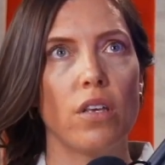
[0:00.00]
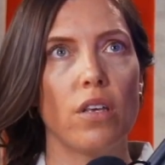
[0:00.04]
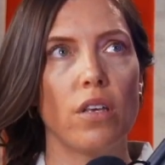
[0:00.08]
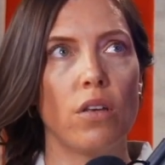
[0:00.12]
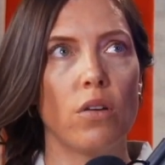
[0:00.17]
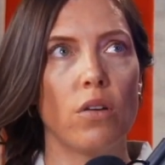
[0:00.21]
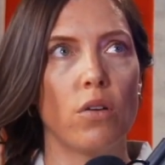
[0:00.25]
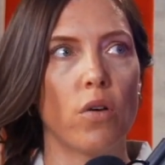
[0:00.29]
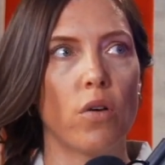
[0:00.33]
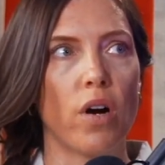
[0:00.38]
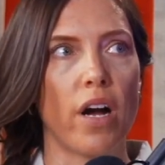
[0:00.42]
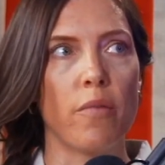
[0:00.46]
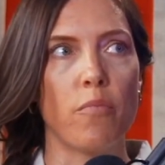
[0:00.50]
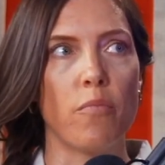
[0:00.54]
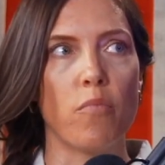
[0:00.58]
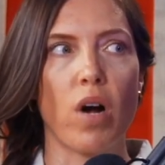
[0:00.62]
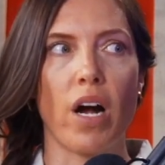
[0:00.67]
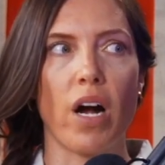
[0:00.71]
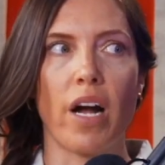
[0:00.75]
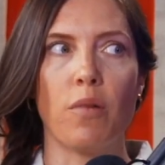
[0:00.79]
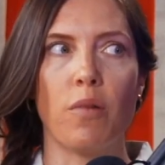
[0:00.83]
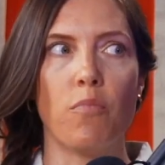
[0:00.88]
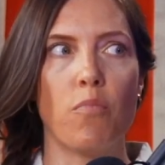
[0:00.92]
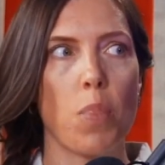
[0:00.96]

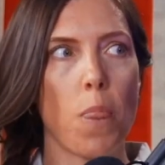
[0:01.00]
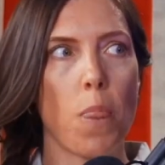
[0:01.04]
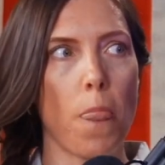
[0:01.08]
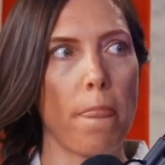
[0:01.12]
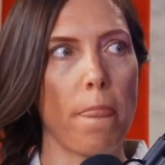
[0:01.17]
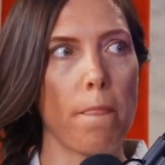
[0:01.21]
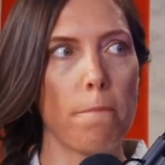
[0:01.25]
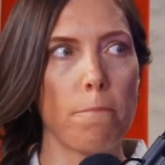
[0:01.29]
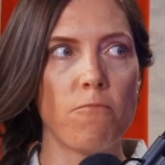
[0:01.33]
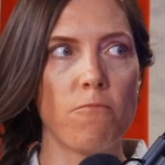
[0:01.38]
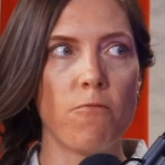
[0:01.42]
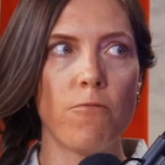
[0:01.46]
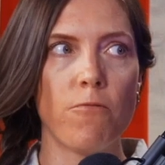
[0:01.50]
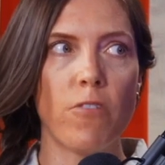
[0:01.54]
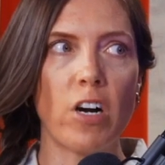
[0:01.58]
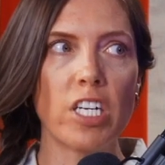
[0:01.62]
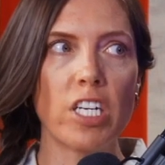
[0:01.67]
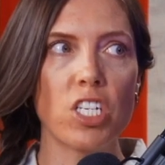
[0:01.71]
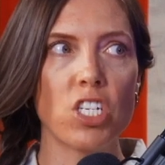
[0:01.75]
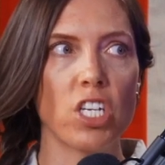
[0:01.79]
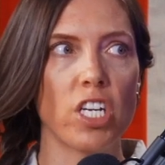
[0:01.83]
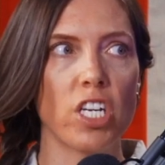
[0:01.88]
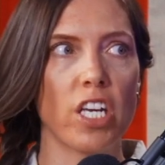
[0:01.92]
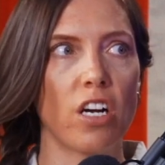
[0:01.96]
I'm
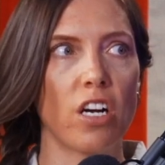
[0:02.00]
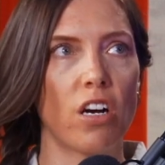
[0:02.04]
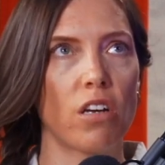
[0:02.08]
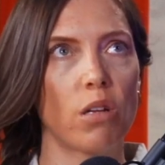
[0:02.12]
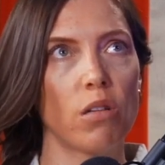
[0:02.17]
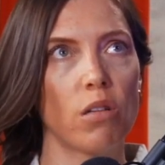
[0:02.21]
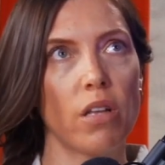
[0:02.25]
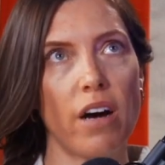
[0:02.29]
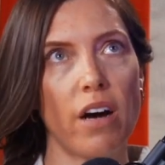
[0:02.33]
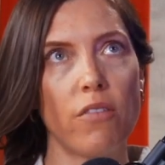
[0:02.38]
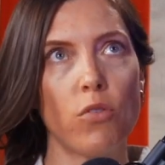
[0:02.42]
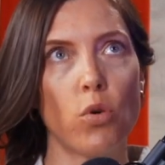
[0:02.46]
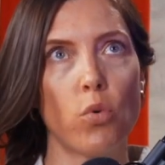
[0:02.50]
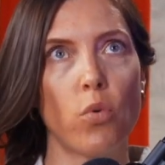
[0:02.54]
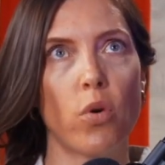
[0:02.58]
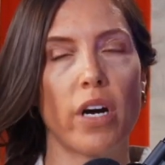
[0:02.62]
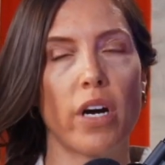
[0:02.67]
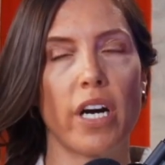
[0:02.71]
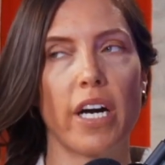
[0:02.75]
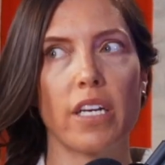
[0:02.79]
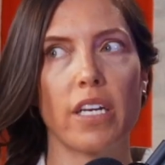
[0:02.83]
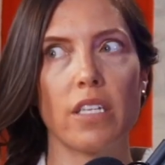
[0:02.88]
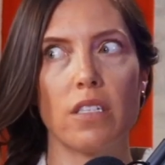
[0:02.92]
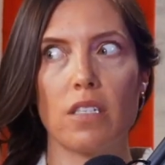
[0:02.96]
functioning on a level
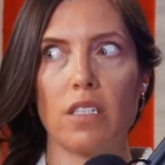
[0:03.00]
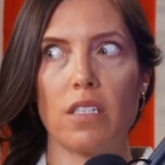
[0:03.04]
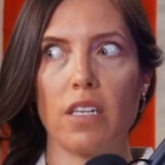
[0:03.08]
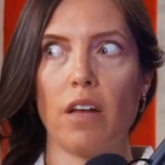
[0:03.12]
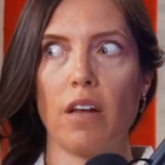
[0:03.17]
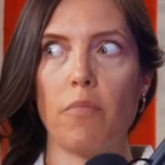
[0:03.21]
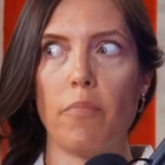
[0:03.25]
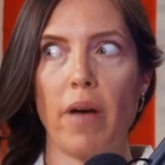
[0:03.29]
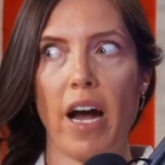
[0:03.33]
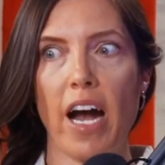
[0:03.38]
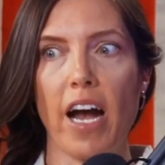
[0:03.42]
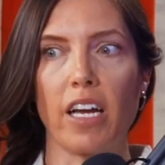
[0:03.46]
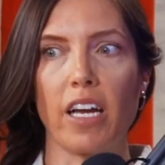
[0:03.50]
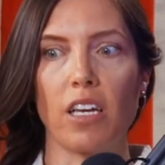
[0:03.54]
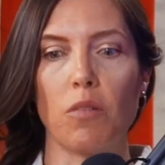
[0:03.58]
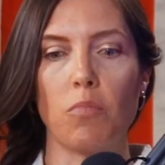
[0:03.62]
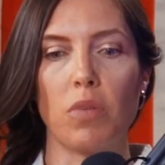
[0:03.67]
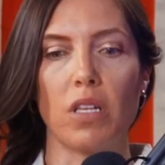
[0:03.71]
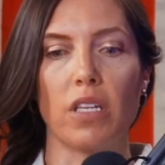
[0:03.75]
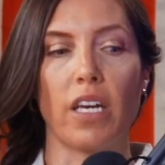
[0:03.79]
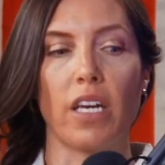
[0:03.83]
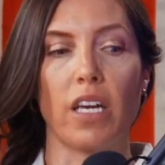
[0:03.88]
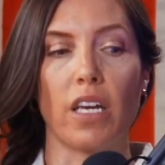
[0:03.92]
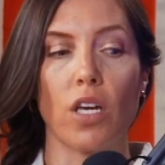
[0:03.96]
where I can stand back and be
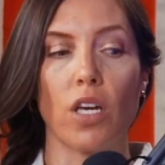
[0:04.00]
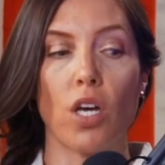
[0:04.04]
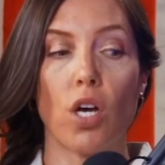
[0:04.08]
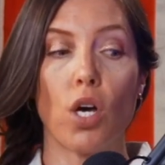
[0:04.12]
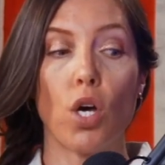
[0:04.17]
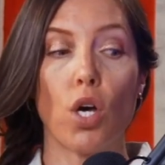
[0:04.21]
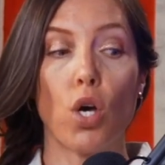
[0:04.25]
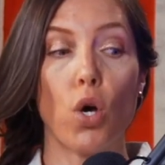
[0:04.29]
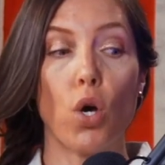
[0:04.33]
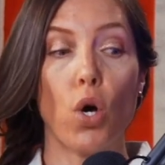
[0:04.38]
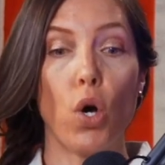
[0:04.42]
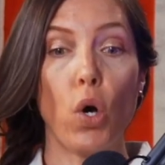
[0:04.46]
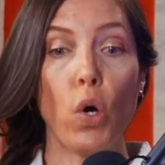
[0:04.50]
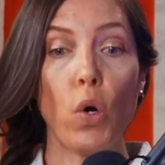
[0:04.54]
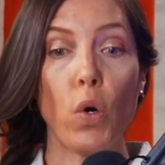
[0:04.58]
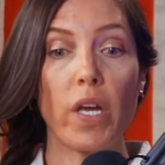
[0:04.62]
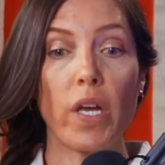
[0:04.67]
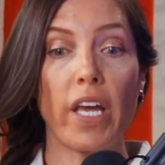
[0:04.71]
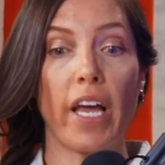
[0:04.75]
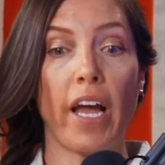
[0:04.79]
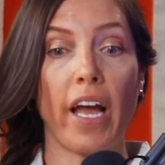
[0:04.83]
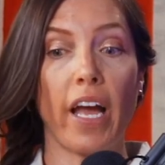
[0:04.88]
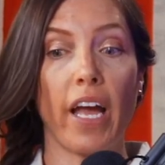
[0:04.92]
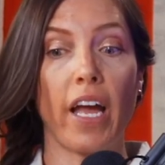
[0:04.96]
like,
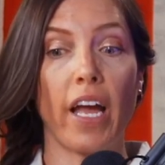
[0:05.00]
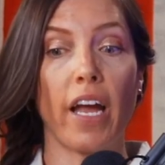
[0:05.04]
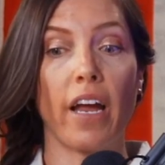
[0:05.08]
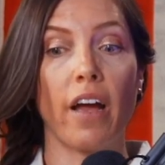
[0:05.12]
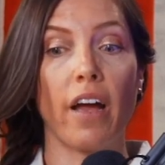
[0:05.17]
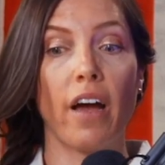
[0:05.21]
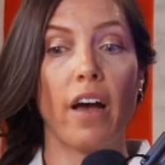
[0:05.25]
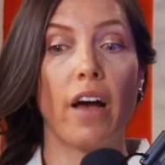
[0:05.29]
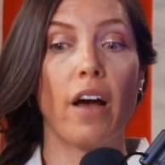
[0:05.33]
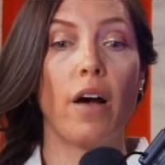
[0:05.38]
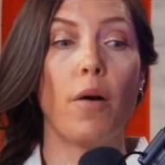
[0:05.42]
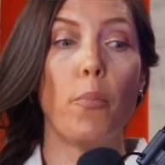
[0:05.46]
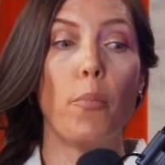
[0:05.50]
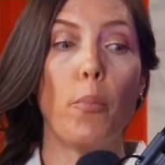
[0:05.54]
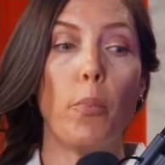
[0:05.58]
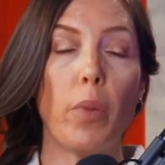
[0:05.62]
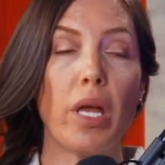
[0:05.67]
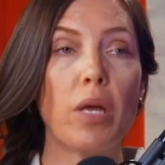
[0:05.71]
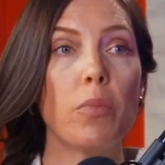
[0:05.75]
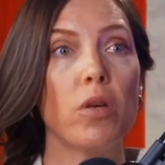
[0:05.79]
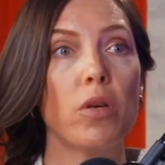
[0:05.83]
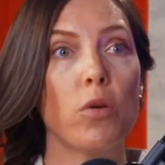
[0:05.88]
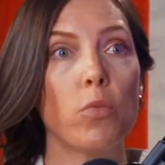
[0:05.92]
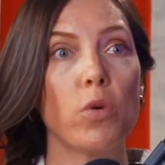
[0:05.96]
okay,
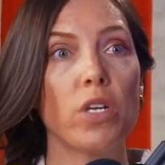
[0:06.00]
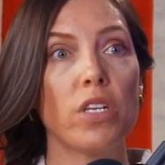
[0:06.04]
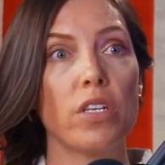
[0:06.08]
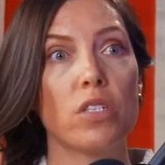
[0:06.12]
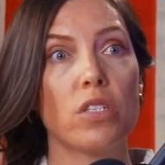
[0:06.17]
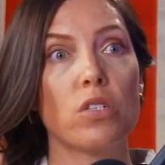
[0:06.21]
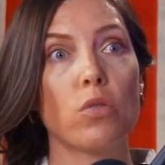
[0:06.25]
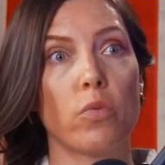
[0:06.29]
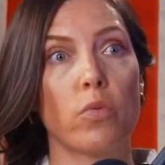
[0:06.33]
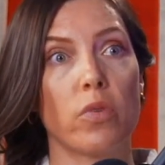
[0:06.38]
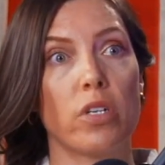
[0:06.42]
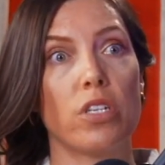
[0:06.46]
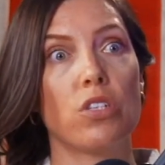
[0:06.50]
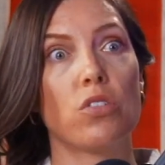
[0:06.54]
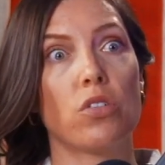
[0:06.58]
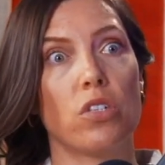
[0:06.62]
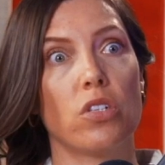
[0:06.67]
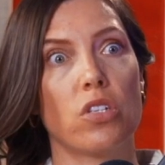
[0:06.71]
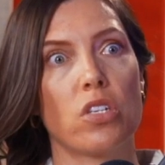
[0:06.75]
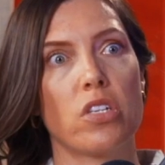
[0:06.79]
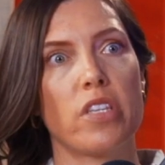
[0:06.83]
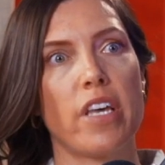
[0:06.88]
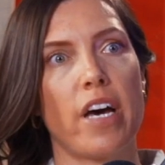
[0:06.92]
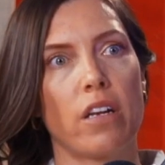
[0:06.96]
maybe we need to
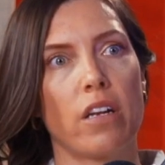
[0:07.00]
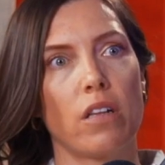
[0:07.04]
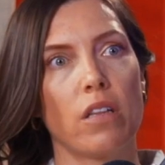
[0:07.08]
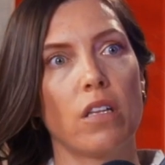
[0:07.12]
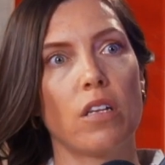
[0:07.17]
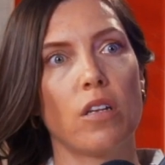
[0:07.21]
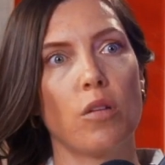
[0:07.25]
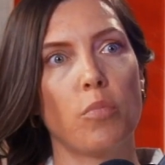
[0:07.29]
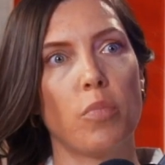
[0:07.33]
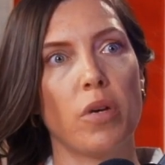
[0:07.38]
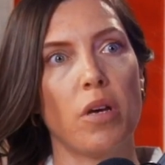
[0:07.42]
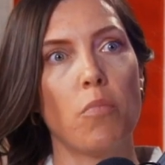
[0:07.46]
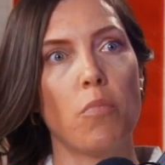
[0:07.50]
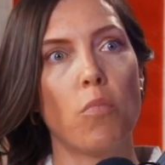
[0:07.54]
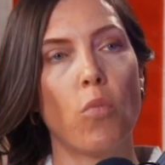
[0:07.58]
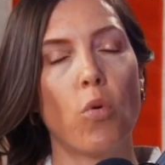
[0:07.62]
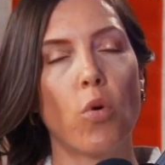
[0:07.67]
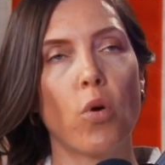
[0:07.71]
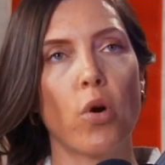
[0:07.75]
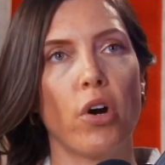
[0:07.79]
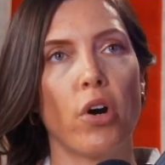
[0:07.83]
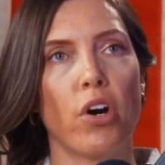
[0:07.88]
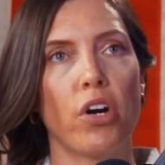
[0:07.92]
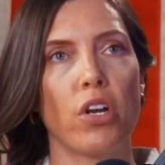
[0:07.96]
research that a little bit
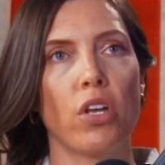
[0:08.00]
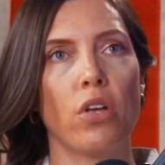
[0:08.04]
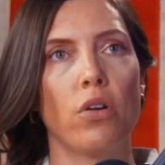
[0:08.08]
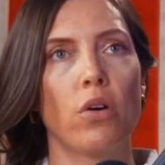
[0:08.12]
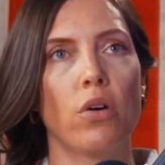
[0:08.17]
more,